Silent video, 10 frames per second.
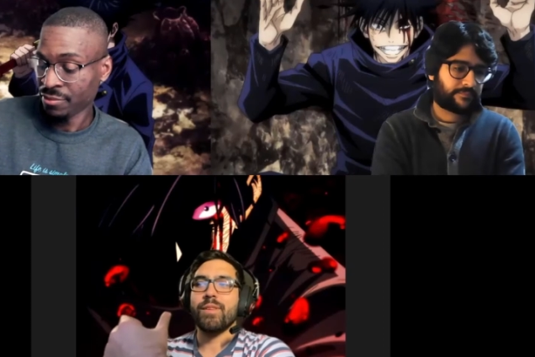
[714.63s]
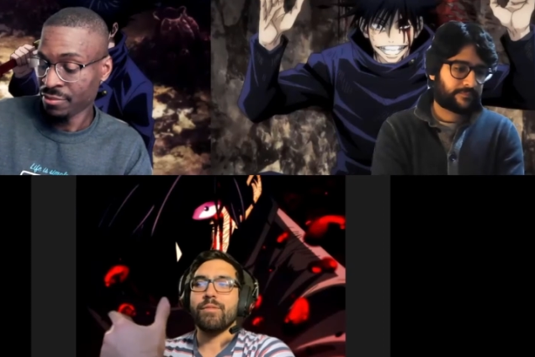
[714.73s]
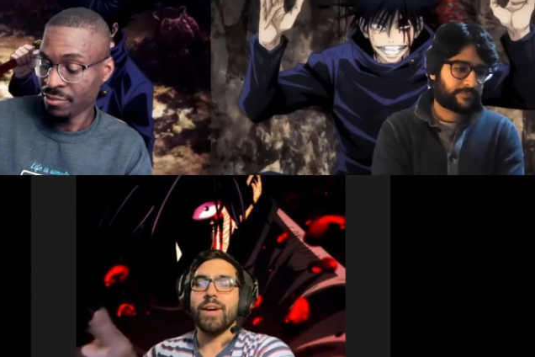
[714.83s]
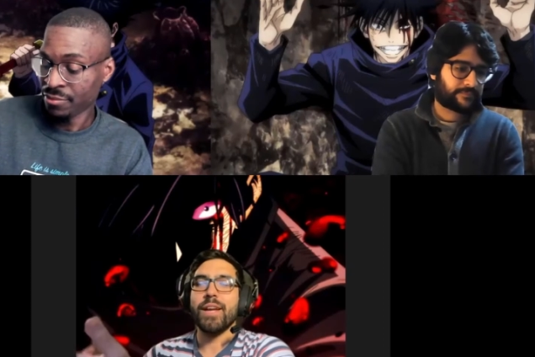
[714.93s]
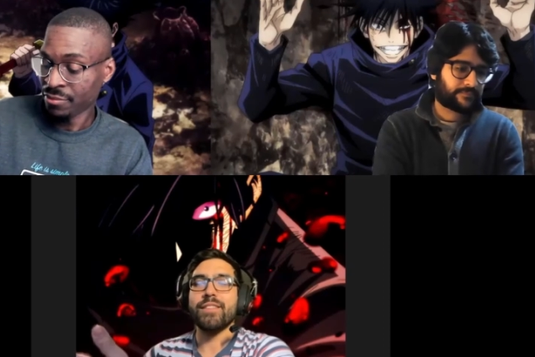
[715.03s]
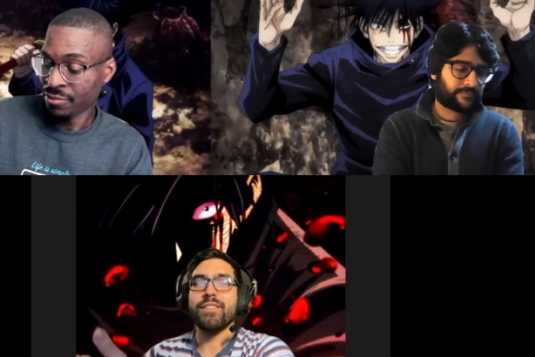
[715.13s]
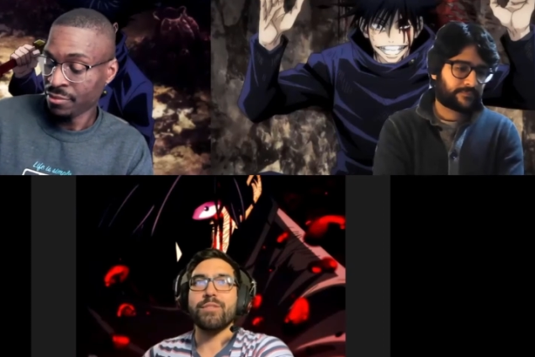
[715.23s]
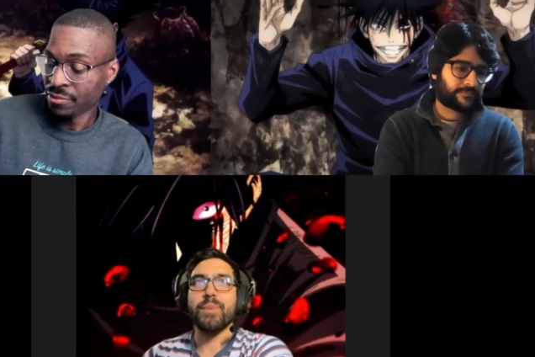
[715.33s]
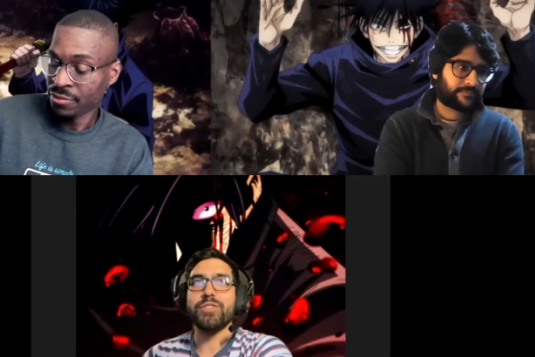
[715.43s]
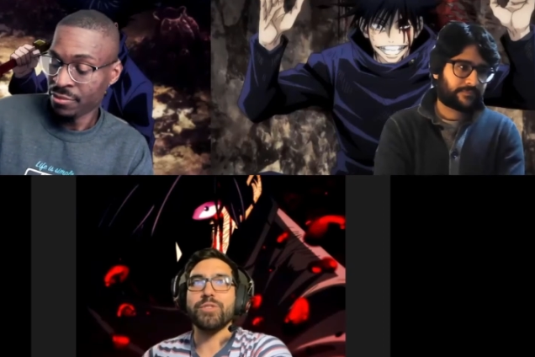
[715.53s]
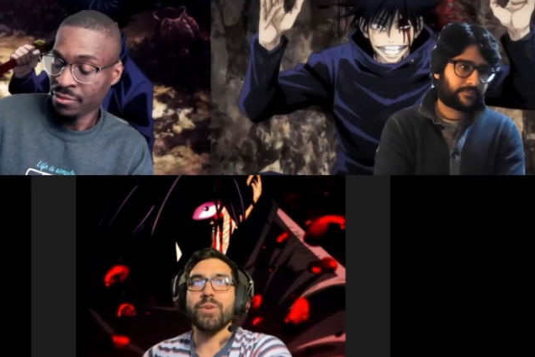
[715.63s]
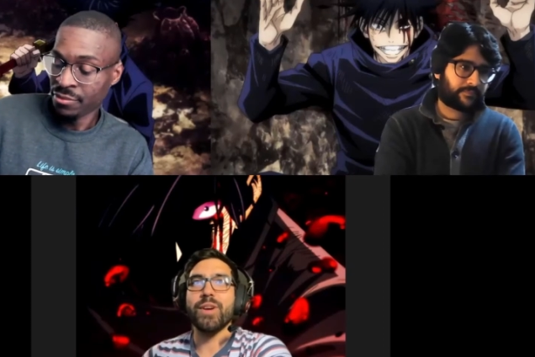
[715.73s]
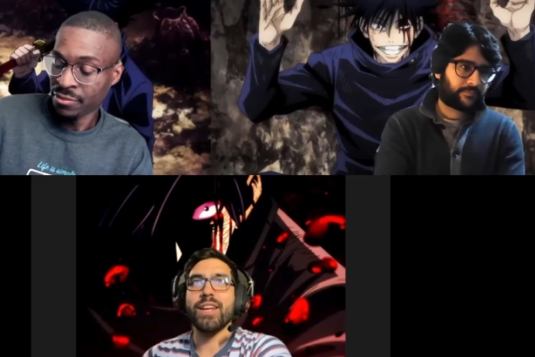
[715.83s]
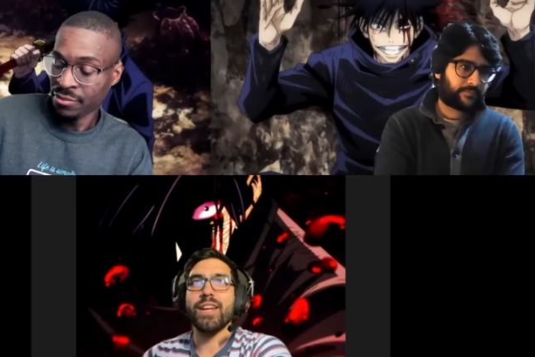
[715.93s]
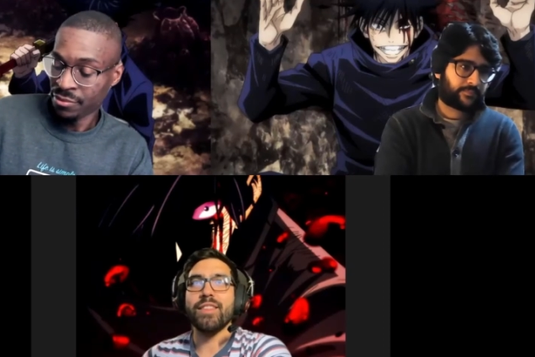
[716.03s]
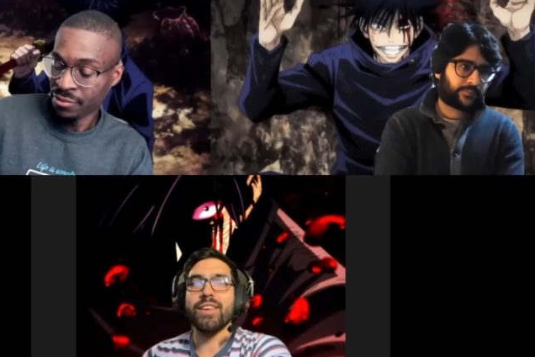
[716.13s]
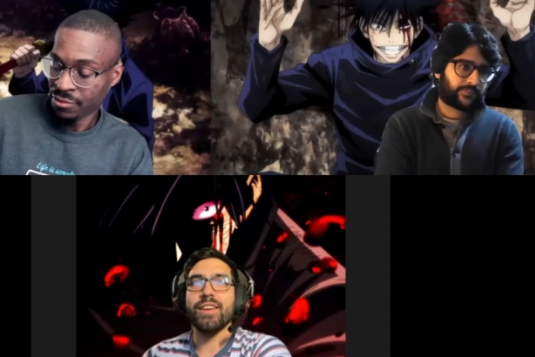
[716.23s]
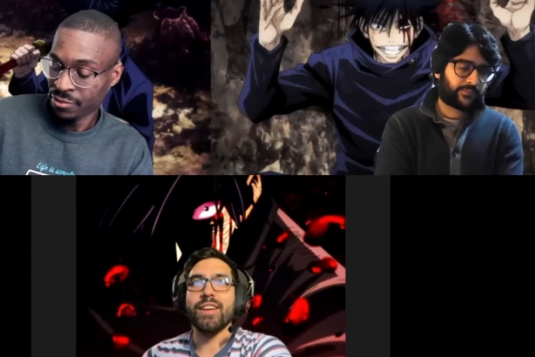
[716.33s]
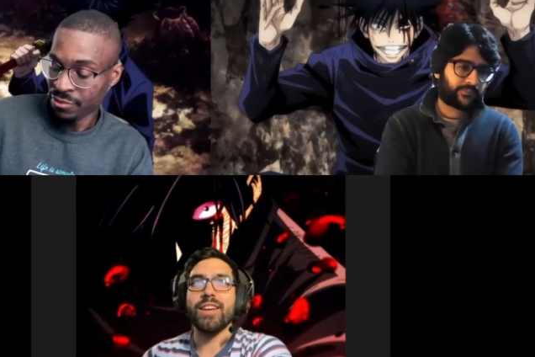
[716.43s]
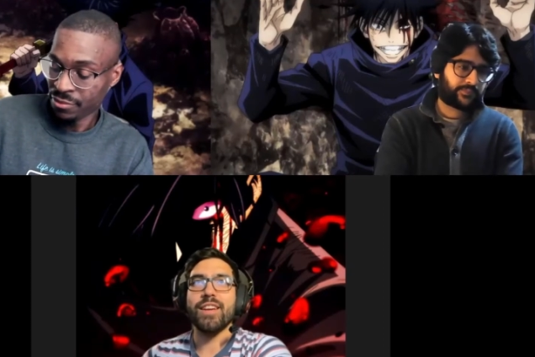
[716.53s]
Speaker 1: fighting the special grade, I think
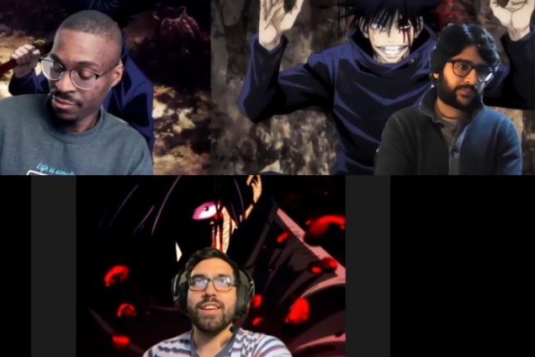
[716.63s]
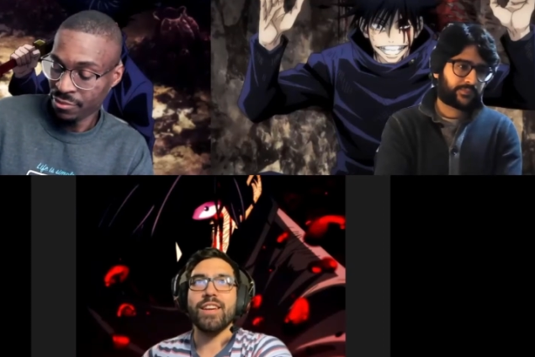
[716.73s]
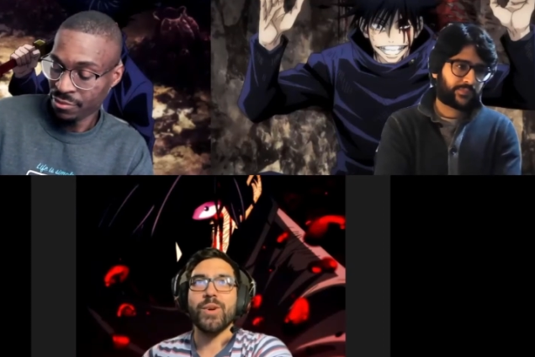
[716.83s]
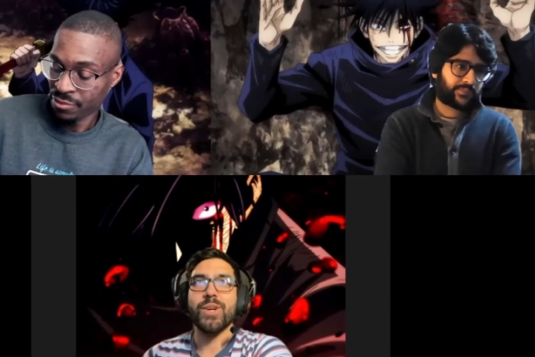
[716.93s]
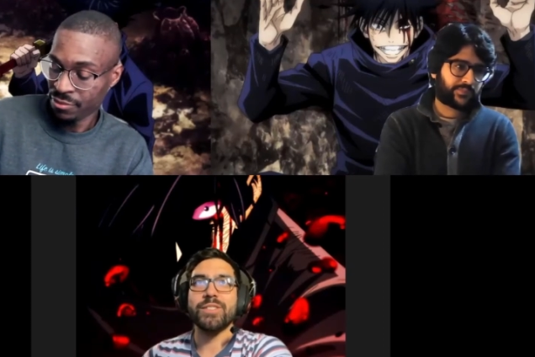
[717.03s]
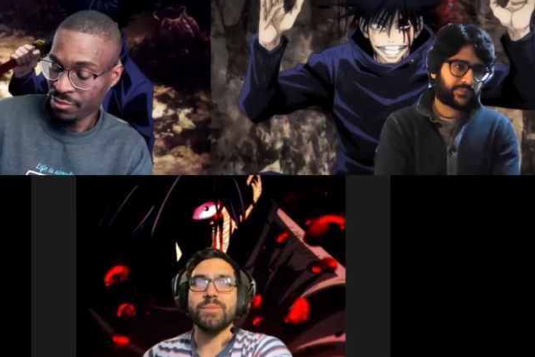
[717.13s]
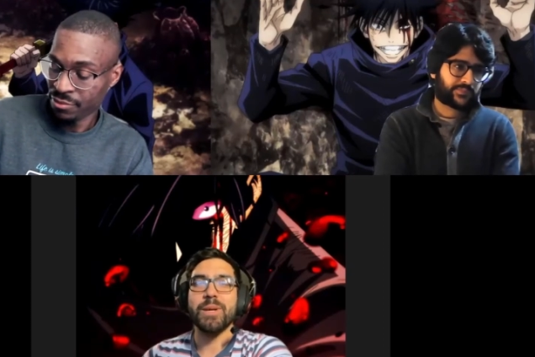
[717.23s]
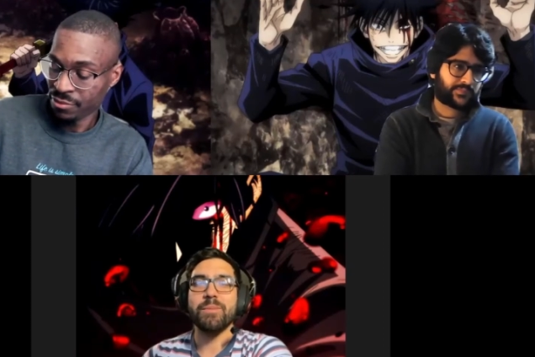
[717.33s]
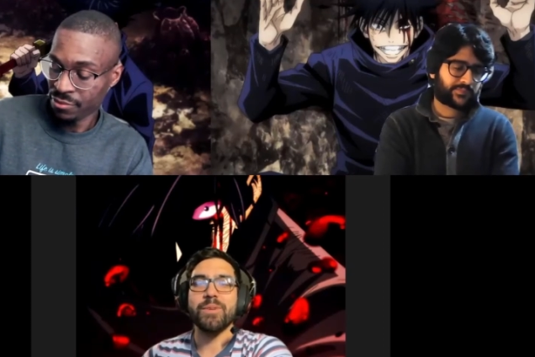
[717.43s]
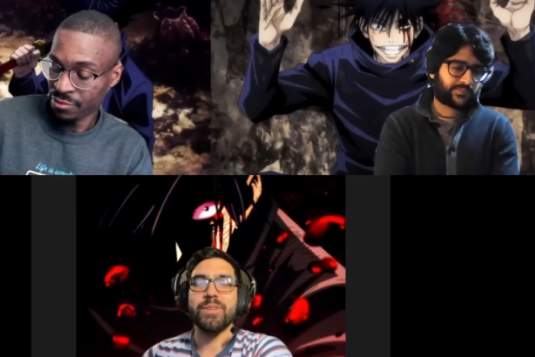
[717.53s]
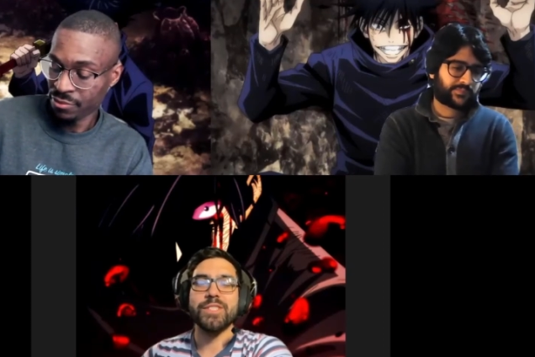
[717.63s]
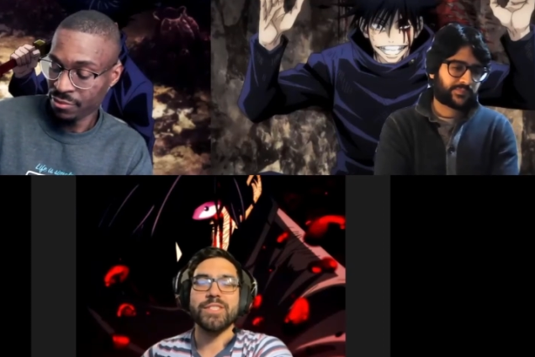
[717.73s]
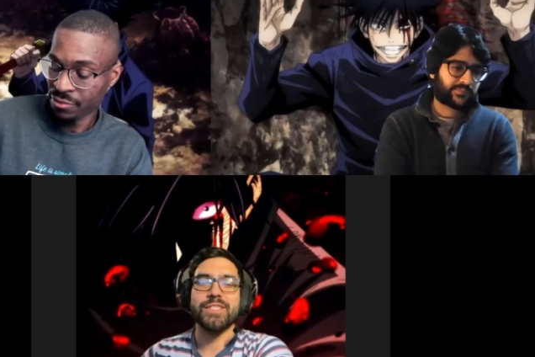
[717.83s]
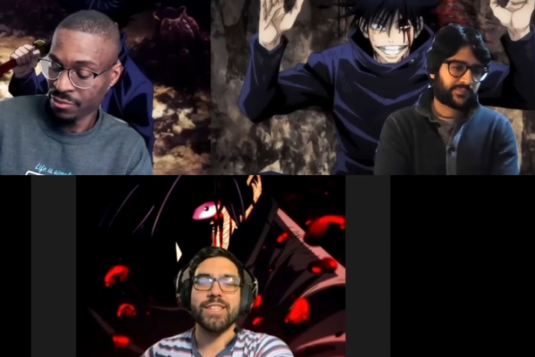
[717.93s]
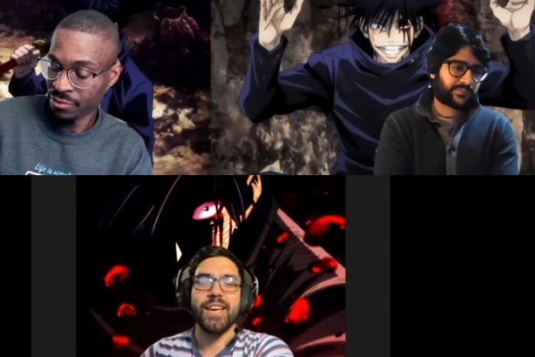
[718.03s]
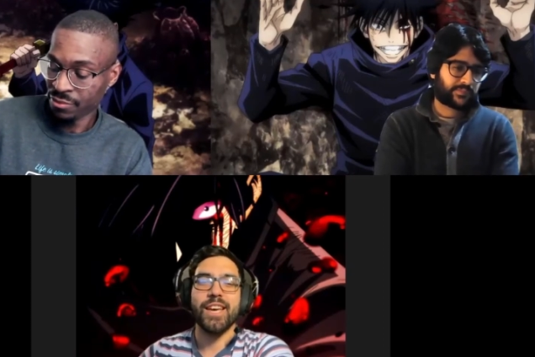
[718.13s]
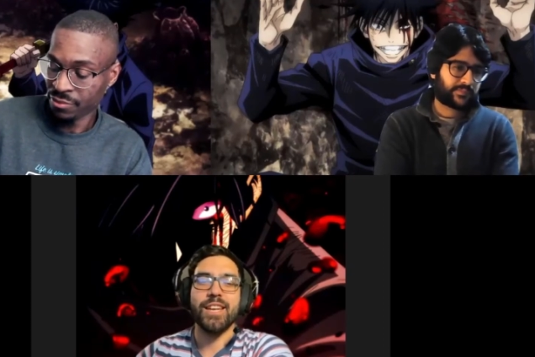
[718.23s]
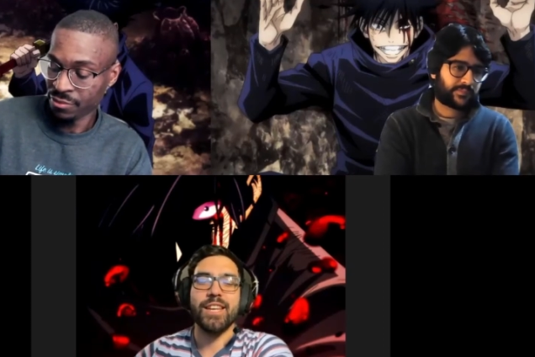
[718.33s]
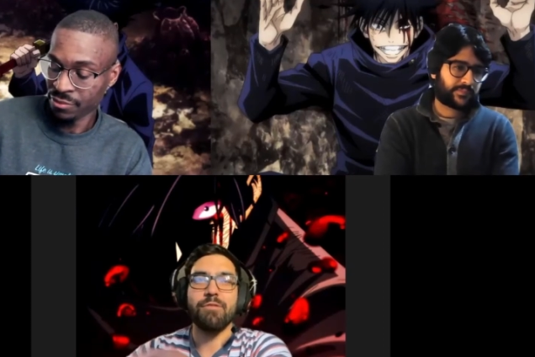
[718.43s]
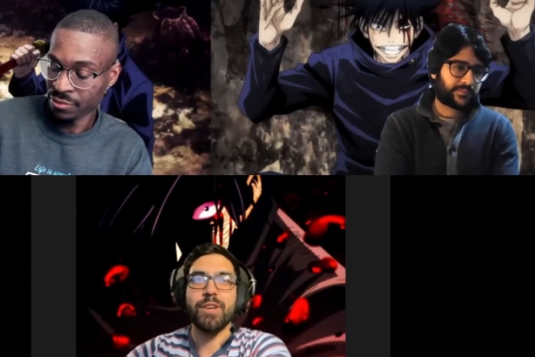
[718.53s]
he crunched some numbers and
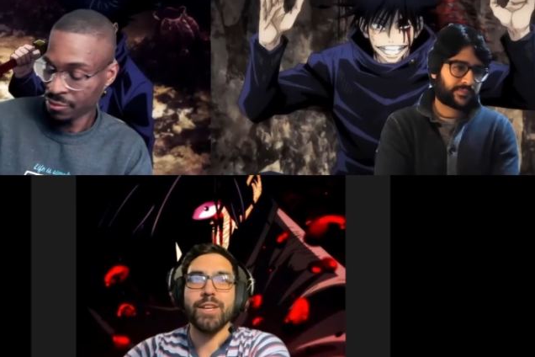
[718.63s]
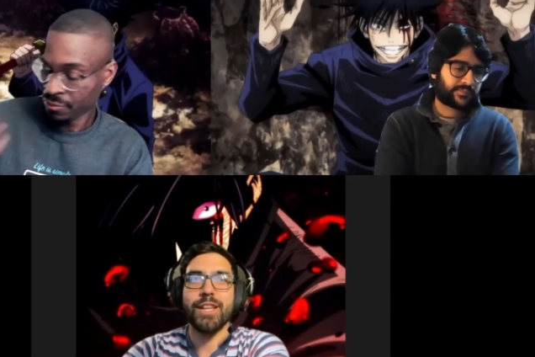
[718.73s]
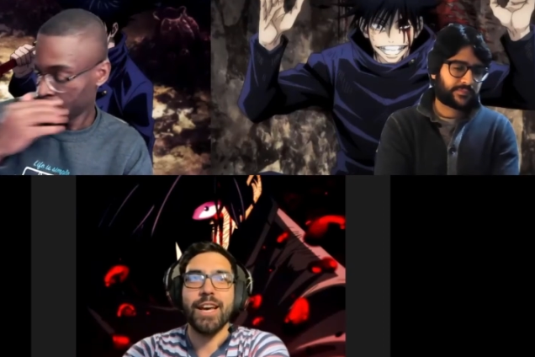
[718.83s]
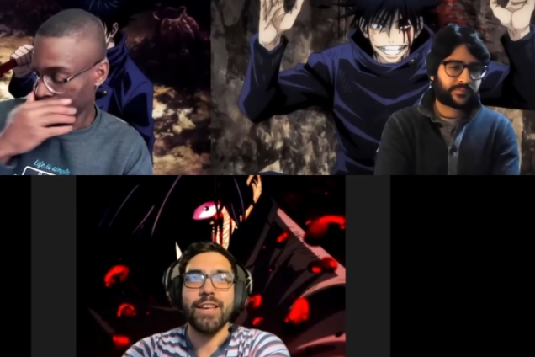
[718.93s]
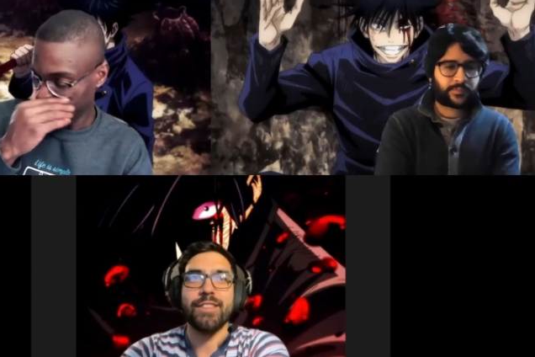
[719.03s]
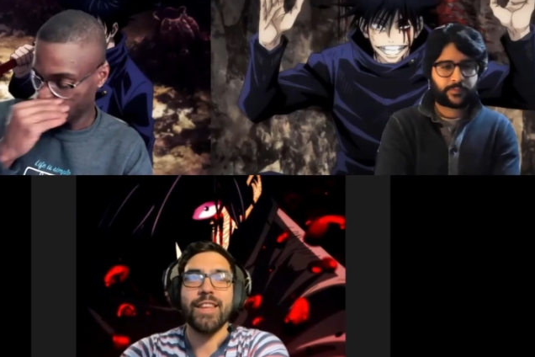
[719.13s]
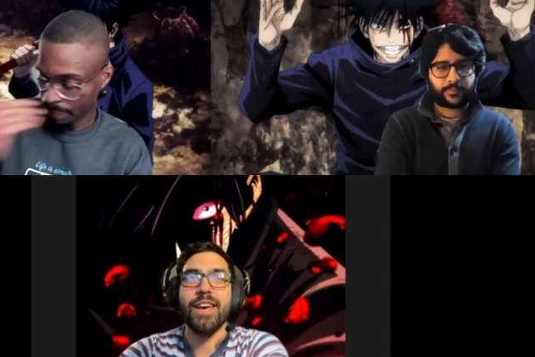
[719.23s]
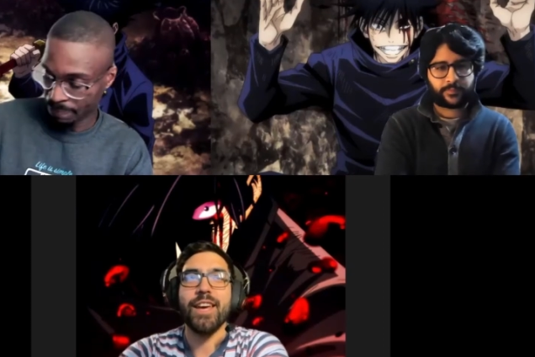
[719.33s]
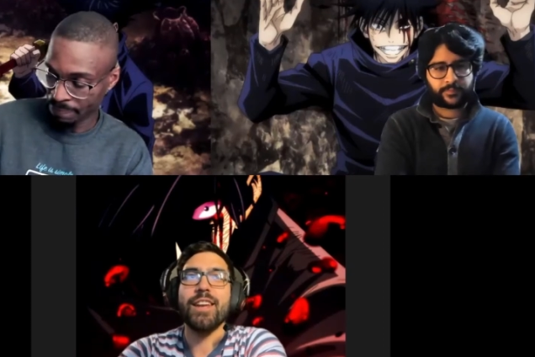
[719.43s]
he realized that